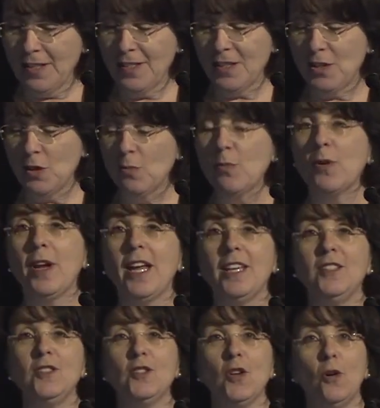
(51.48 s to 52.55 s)
in your
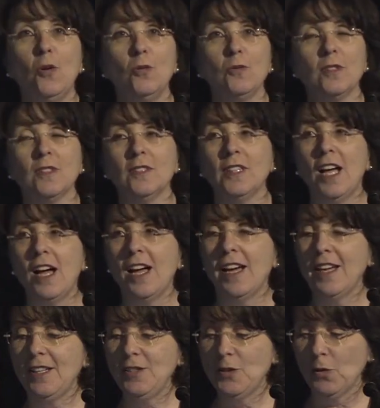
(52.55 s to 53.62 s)
brain don't
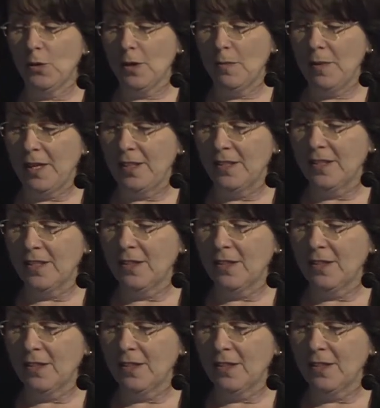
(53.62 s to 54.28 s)
lie dormant,